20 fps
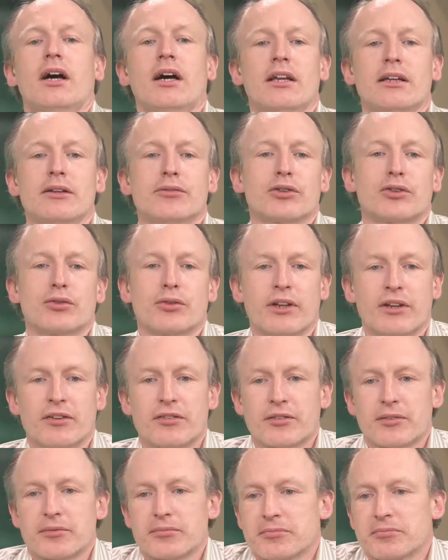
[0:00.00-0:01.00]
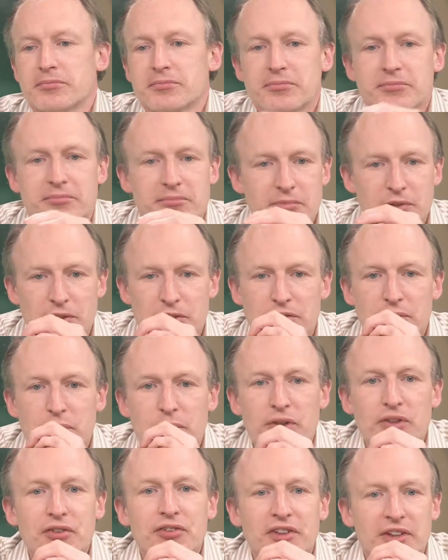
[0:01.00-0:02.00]
I'll leave it to this.
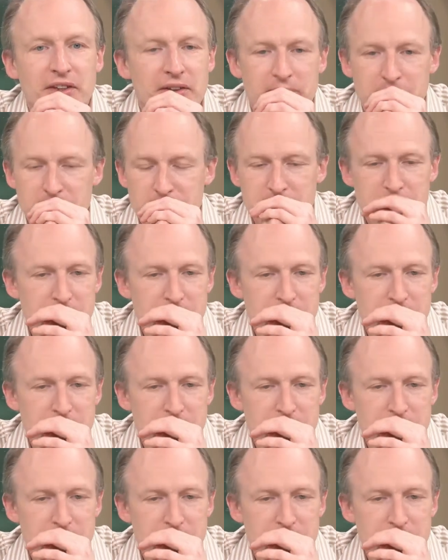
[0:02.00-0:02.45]
We'll see.